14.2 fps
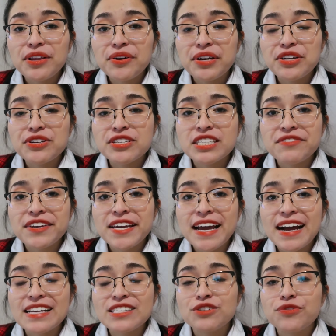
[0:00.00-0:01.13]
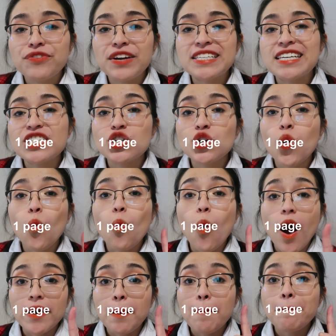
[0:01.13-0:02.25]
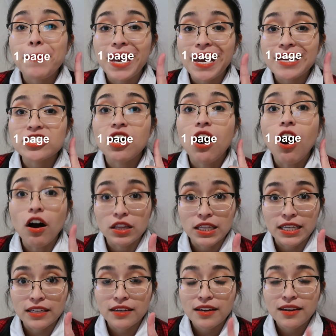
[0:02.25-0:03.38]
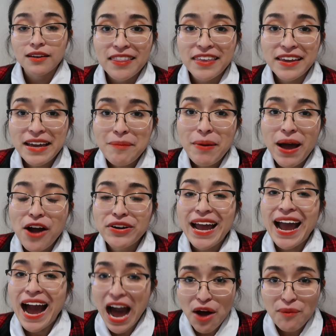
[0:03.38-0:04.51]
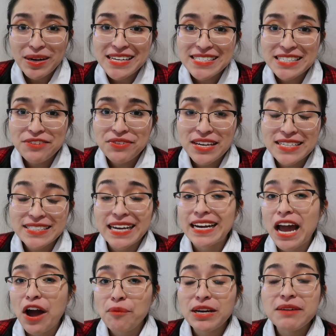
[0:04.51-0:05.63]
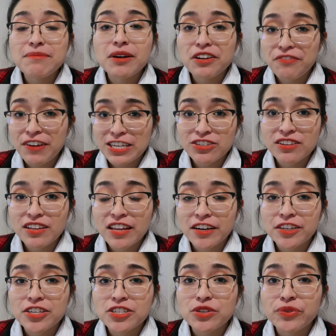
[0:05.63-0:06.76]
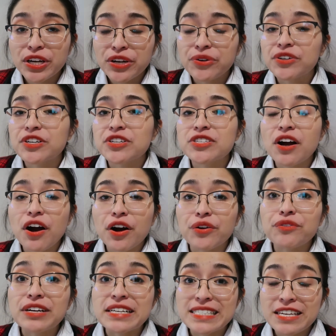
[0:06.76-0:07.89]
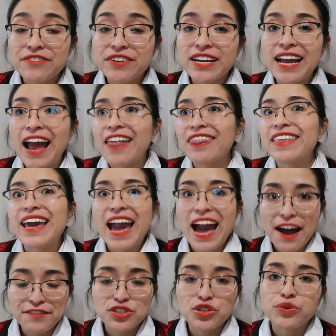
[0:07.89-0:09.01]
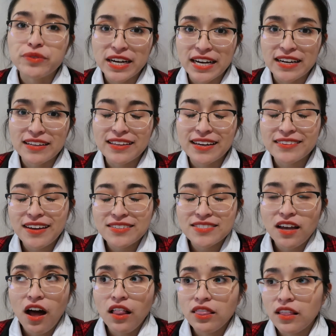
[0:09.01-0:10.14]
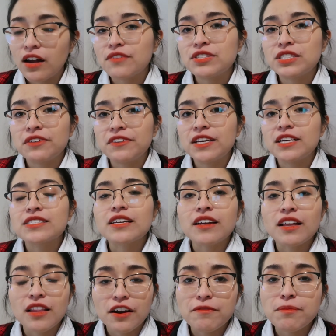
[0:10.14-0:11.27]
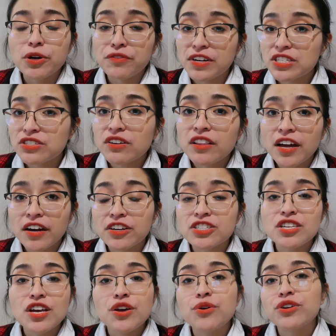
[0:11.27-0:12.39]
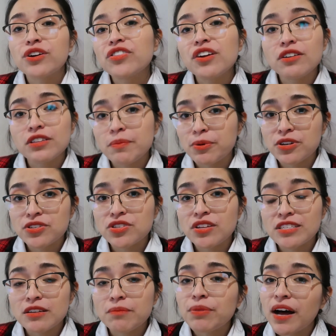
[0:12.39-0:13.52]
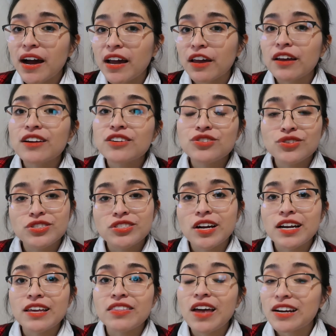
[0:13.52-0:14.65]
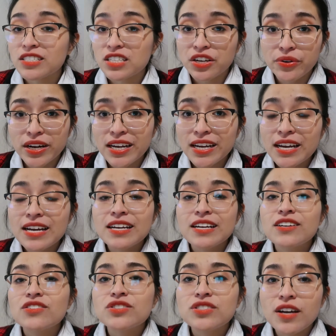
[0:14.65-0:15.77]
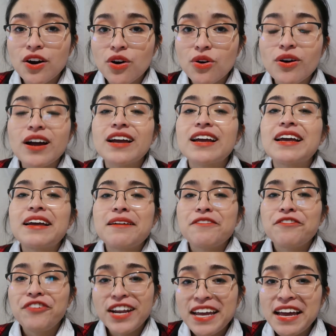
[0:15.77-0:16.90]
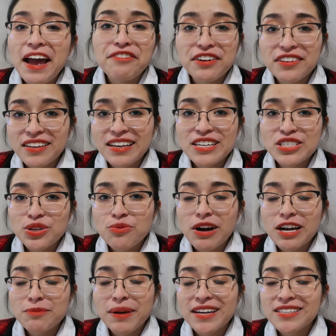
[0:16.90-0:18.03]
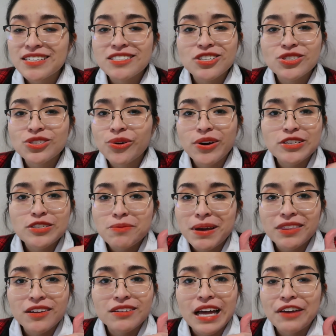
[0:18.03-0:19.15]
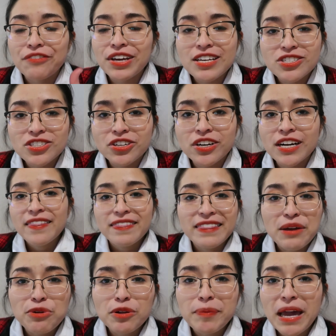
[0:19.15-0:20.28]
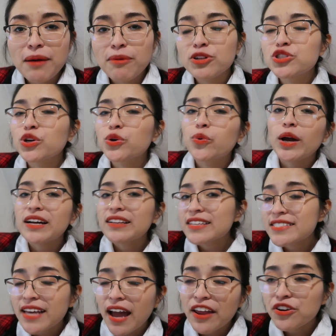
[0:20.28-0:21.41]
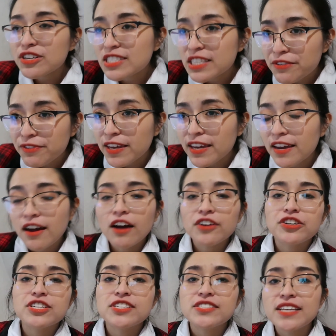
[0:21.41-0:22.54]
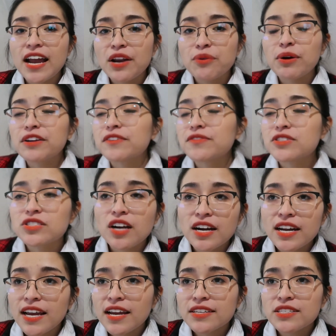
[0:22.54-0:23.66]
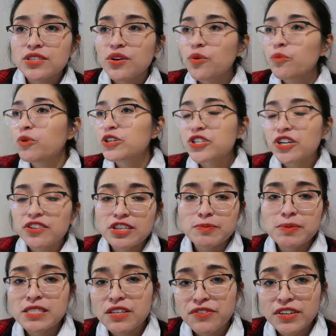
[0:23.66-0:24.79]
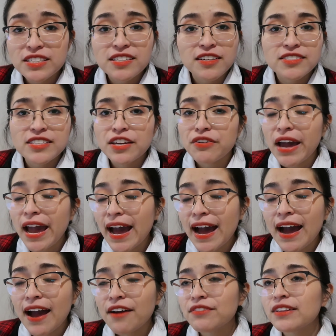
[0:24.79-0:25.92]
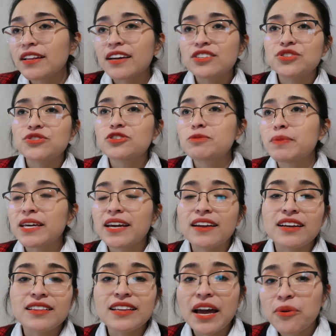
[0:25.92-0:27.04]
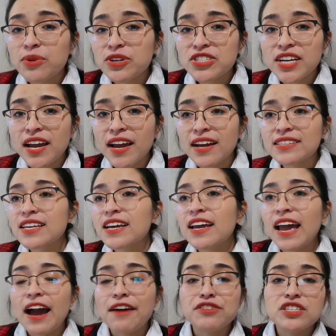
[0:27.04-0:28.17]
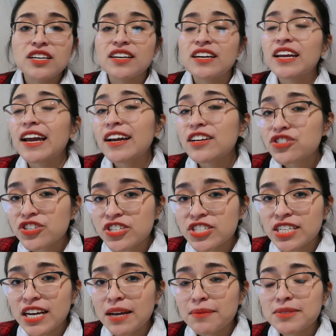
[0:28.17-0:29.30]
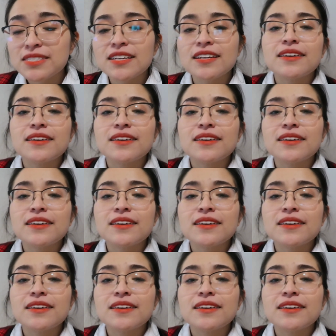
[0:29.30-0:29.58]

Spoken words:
include in your CV has to fit into 1 page only. Think about how many CVs and how many motivational letters recruiters are receiving and they have to read. Like, that's a lot of CVs and a lot of motivational letters. You're not the only person that's applying to study that degree. So fitting everything into 1 page is just going to make their life easier. They will be able to quickly scan your CV, understand what you've studied, which are the specific skills that you have, like do you speak any languages, have you done any internships,